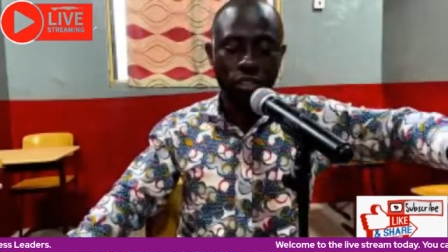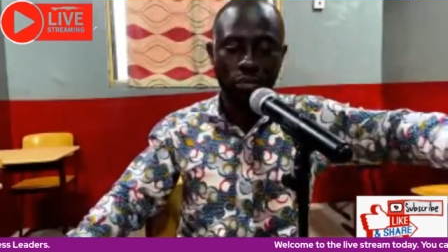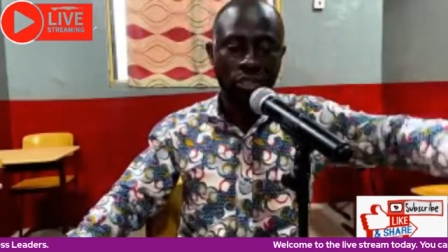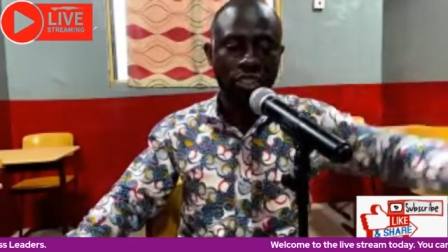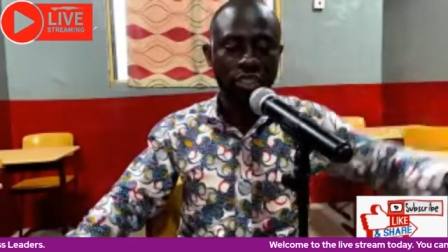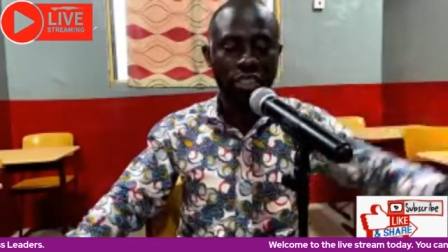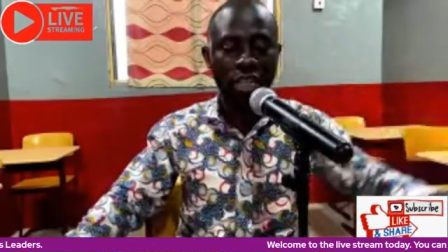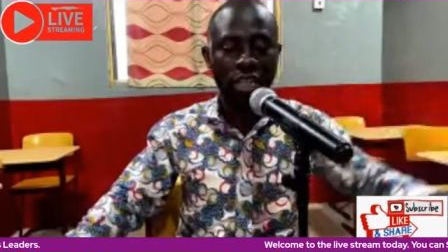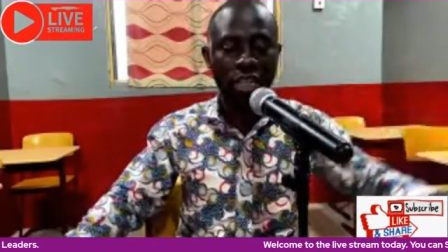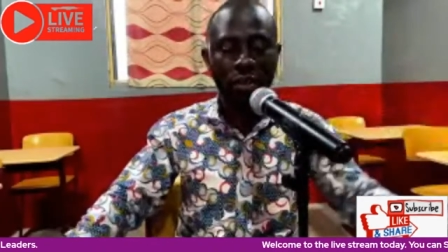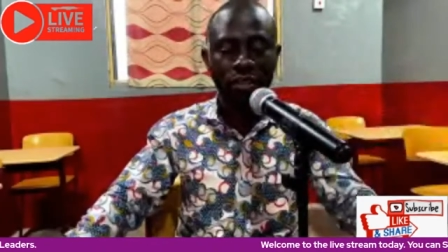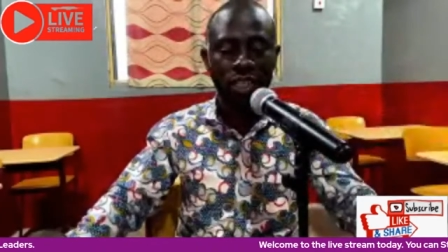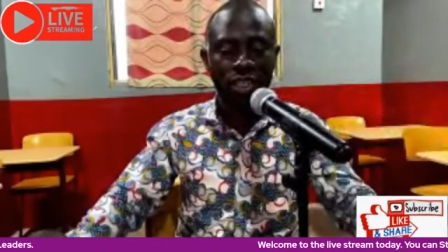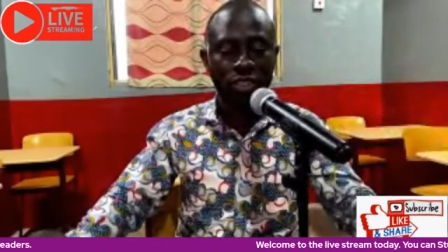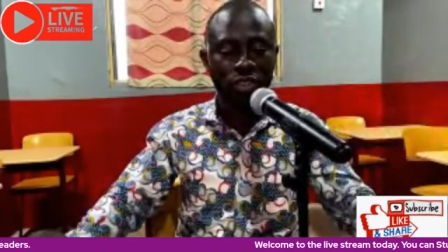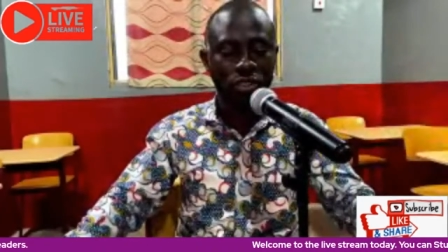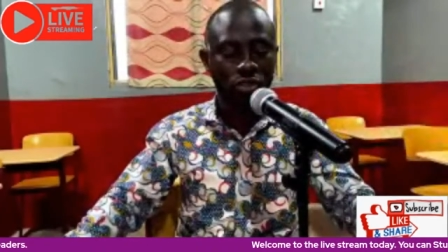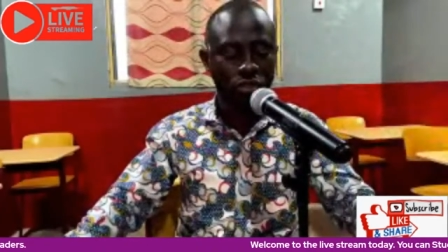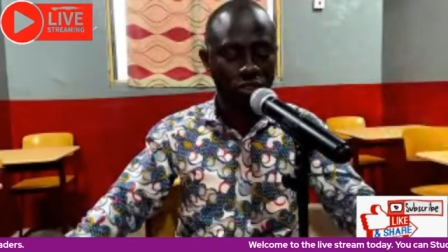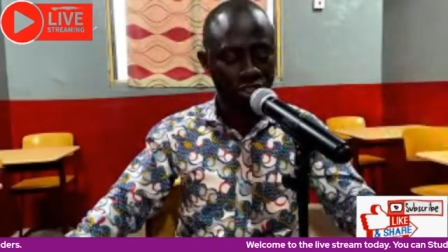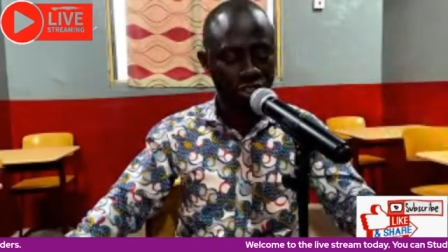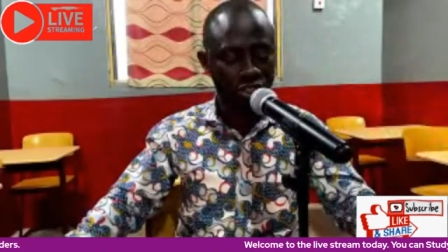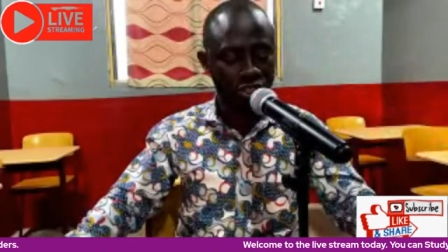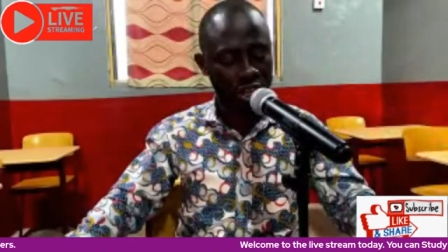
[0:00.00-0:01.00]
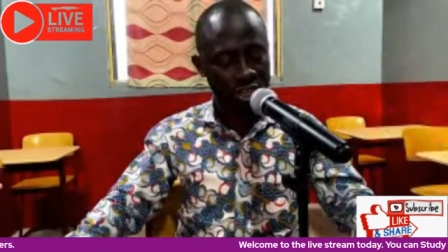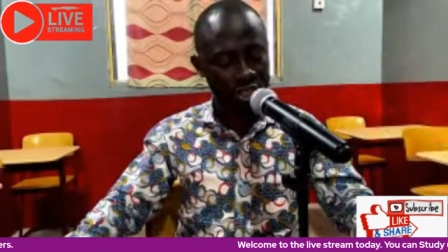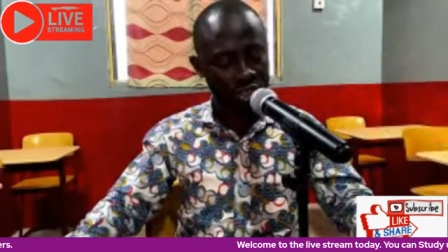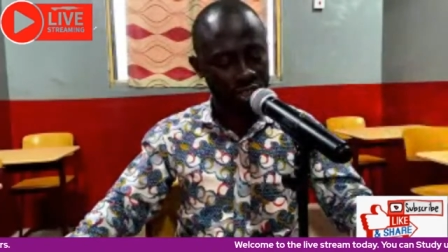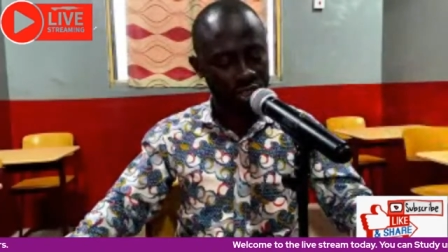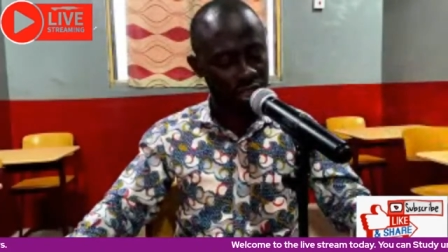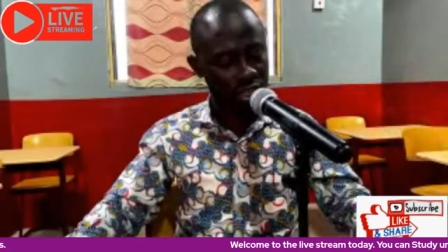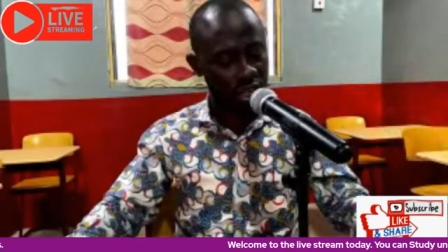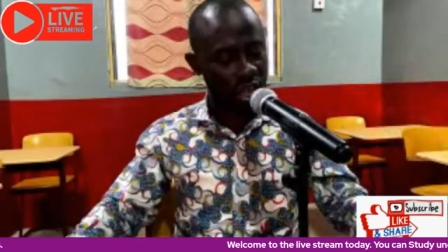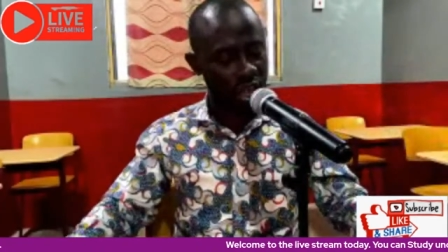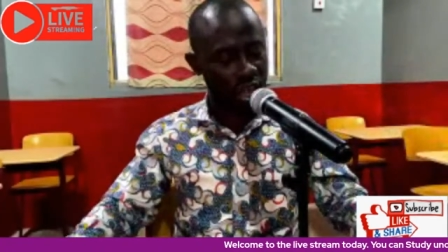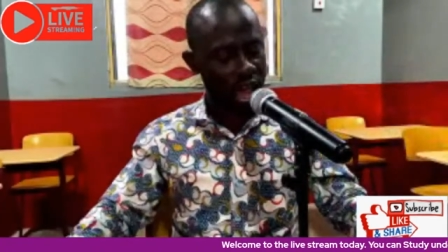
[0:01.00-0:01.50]
be subject to
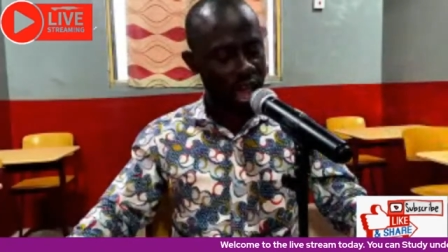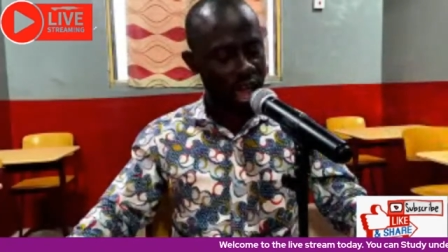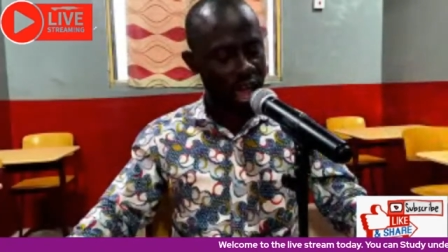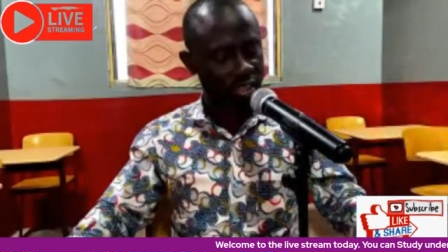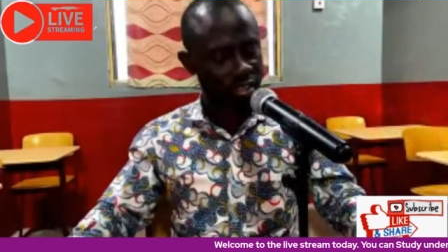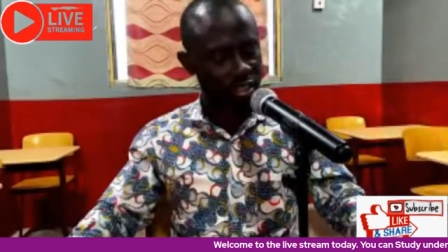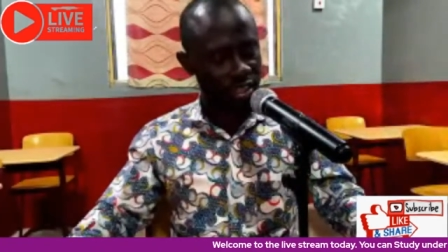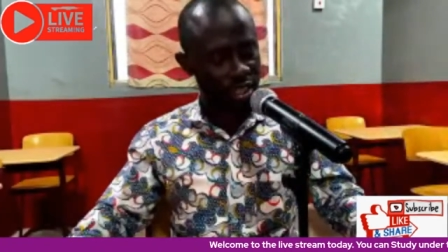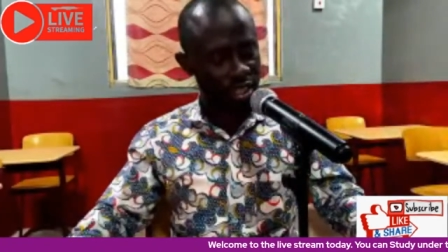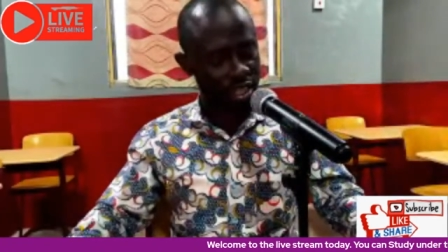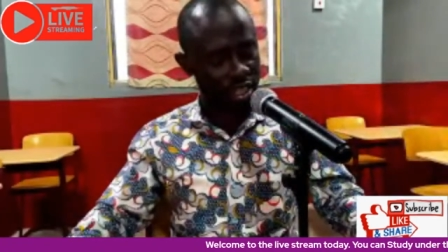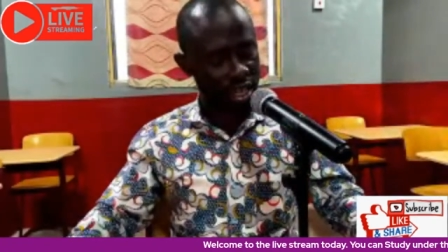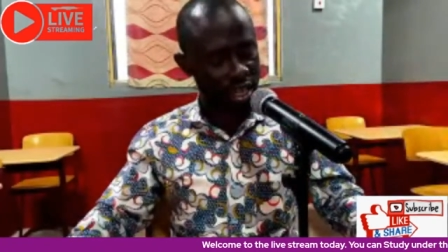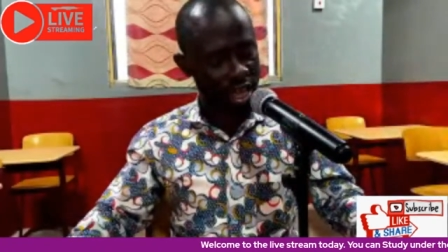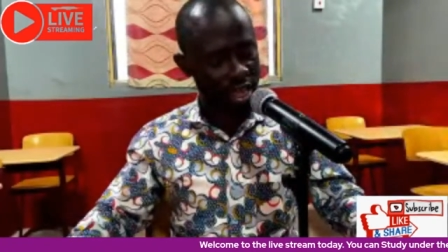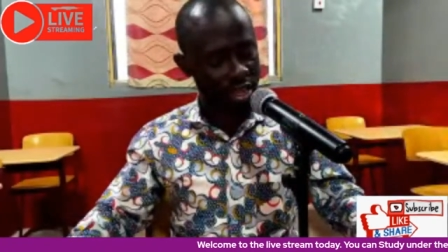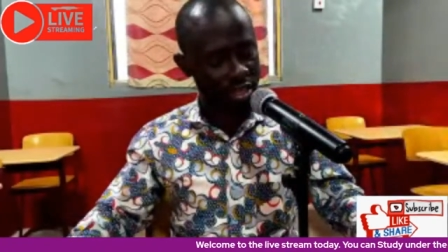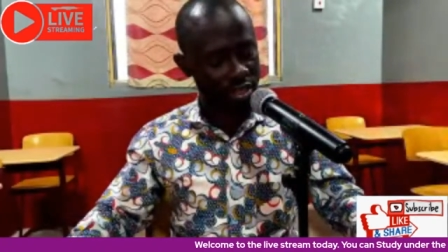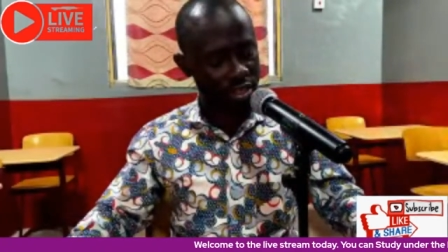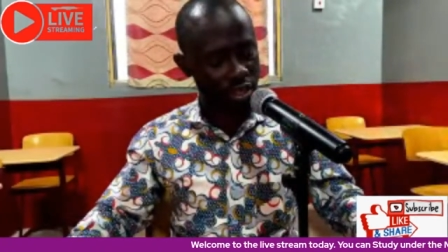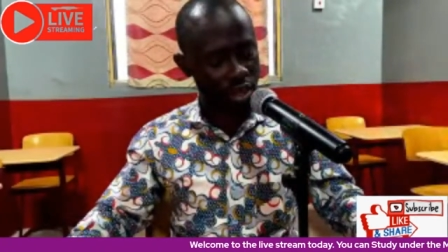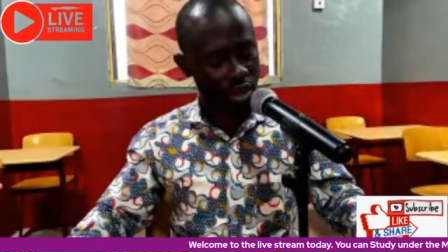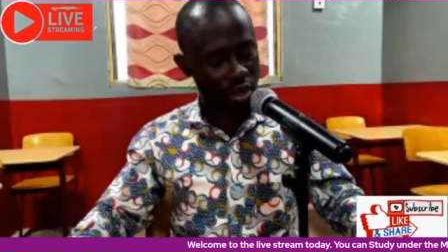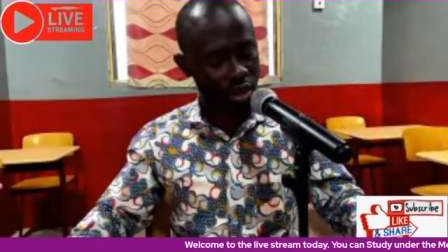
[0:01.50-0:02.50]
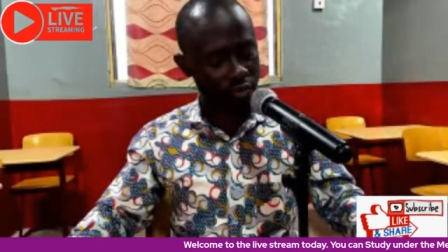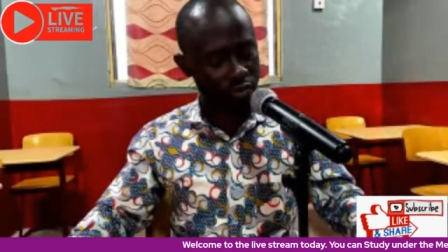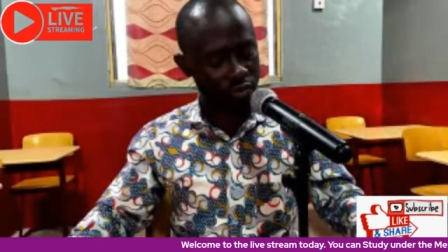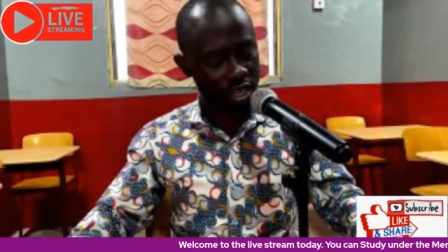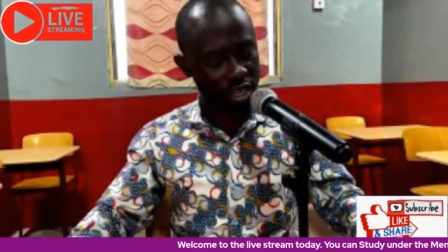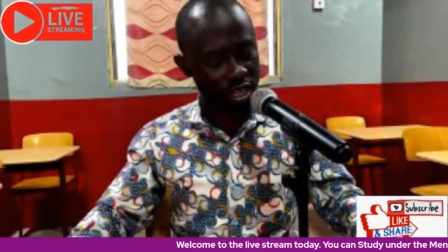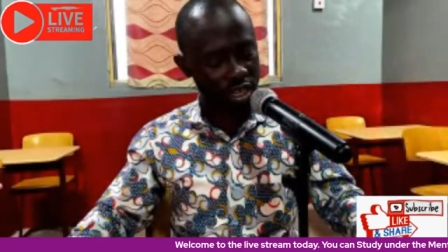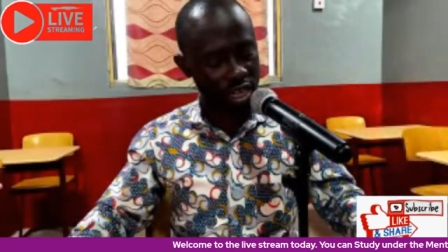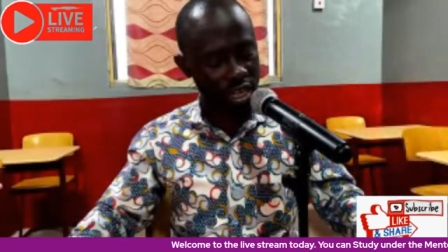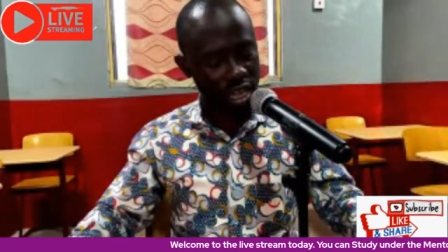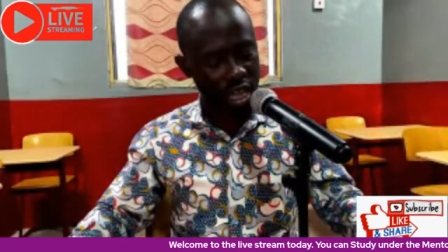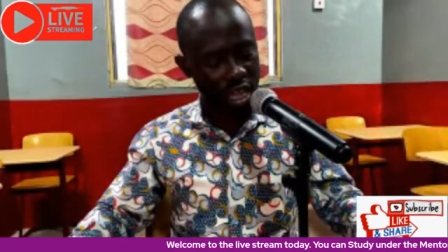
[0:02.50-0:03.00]
change at the end of the
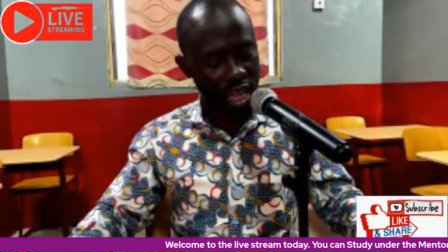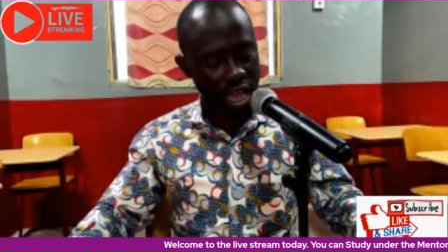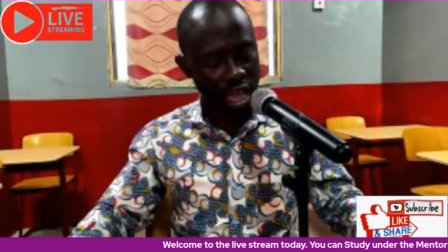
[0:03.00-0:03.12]
day.